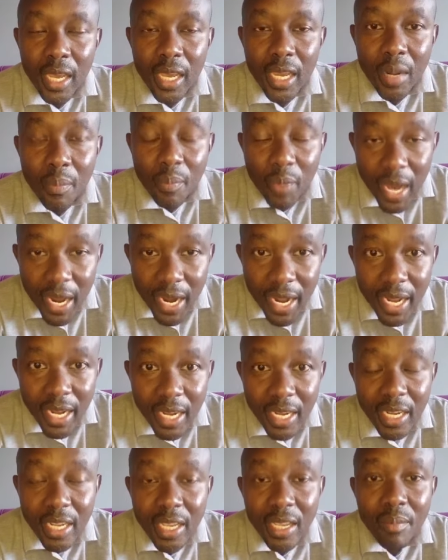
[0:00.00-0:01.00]
And
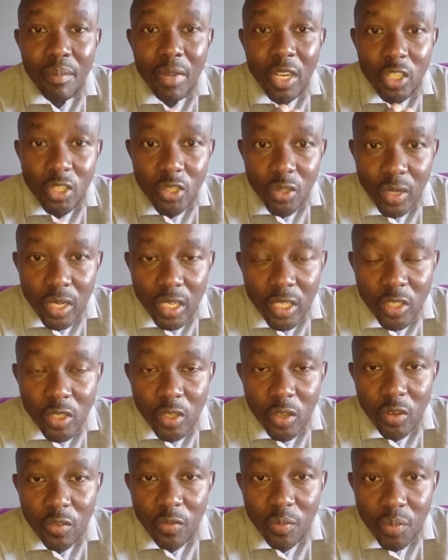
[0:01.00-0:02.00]
apparently,
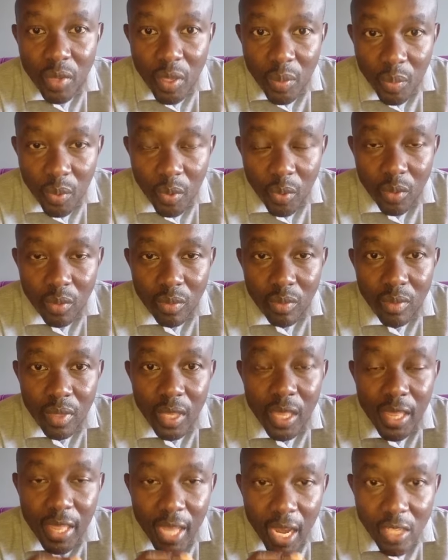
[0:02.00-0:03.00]
majority of people,
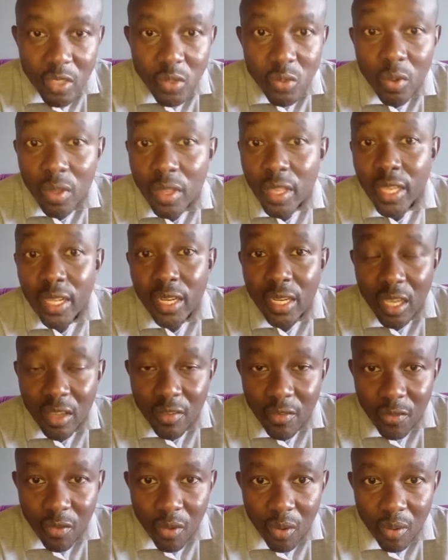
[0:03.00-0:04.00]
that's what they
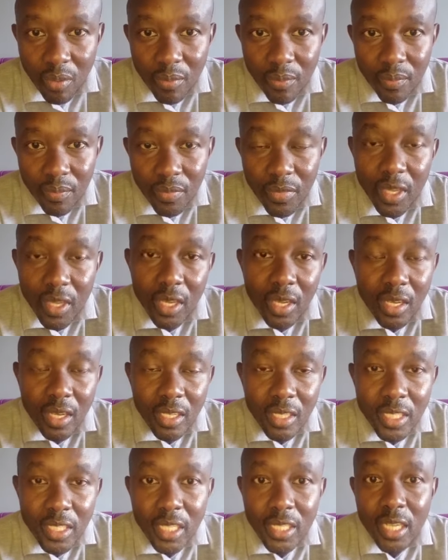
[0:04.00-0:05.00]
live for.
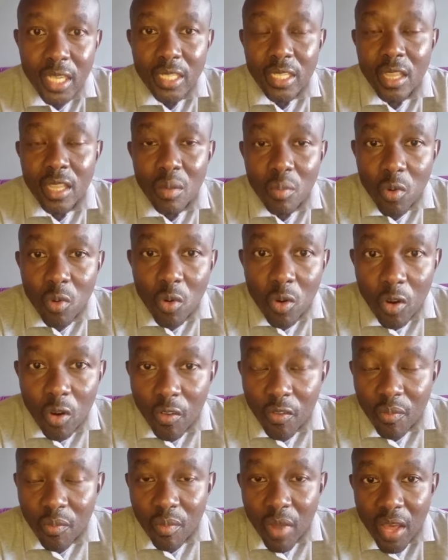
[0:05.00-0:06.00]
Jesus, in the book
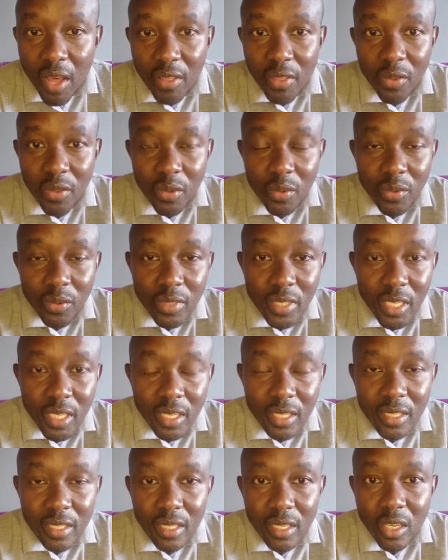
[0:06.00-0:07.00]
of Matthew
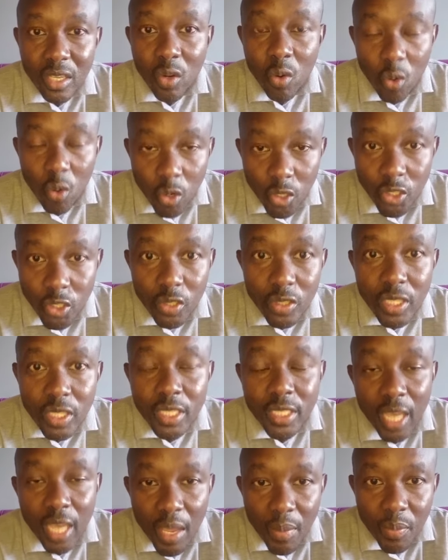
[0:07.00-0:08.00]
6, he cautioned
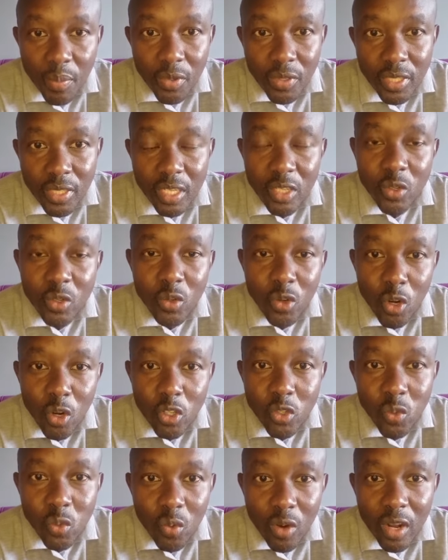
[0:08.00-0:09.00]
disciples that do
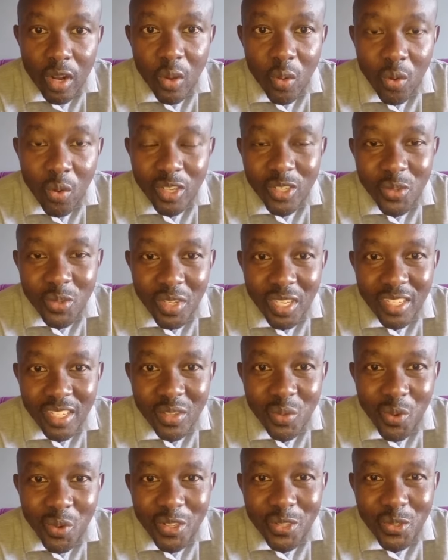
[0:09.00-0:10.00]
not worry what to
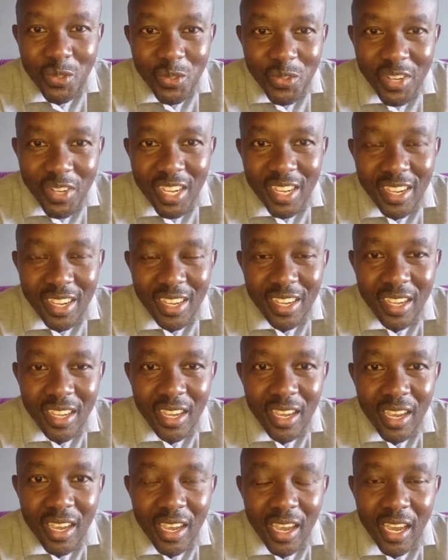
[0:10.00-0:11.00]
eat, what to drink,
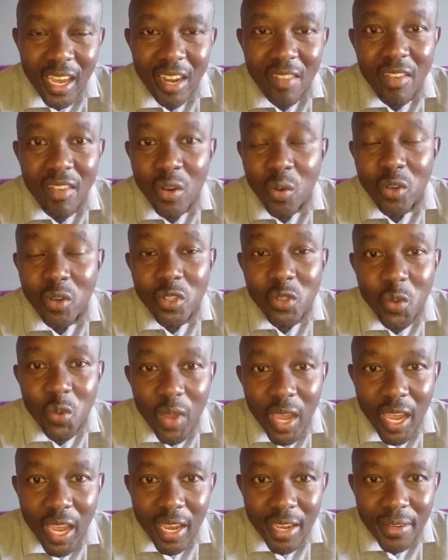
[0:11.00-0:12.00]
and even what
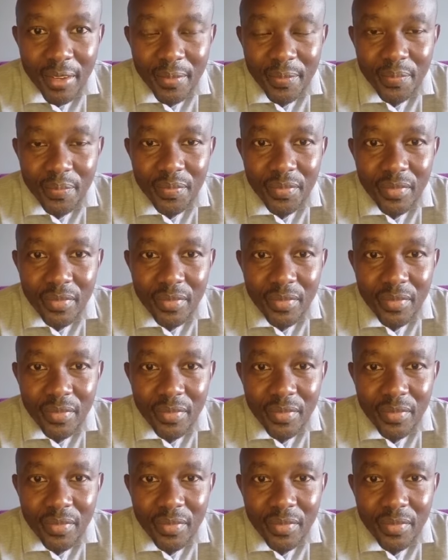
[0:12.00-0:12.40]
to wear.